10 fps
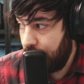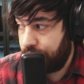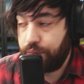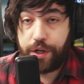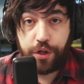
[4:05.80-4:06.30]

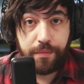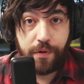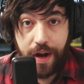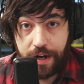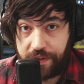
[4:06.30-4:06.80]
for which
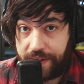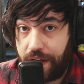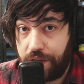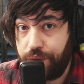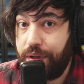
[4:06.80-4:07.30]
MirageC
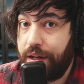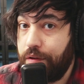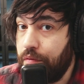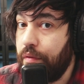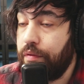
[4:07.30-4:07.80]
also did a
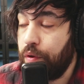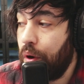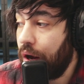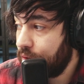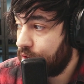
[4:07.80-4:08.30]
review
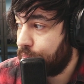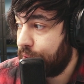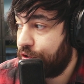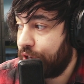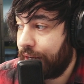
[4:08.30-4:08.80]
on. So
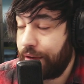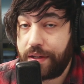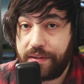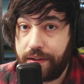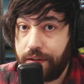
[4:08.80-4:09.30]
please check it out.
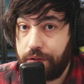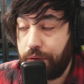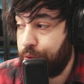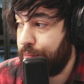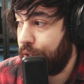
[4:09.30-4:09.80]
It's in the
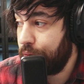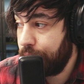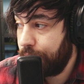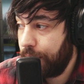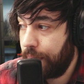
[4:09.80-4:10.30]
description below.
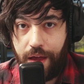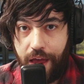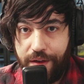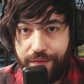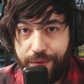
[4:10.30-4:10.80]

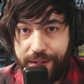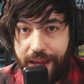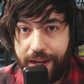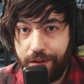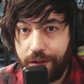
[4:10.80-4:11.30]
If we
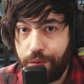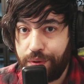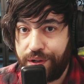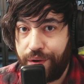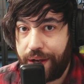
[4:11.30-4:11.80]
take a look at
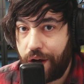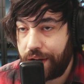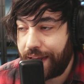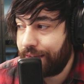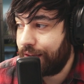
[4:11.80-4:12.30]
what's going on
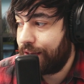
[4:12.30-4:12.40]
in the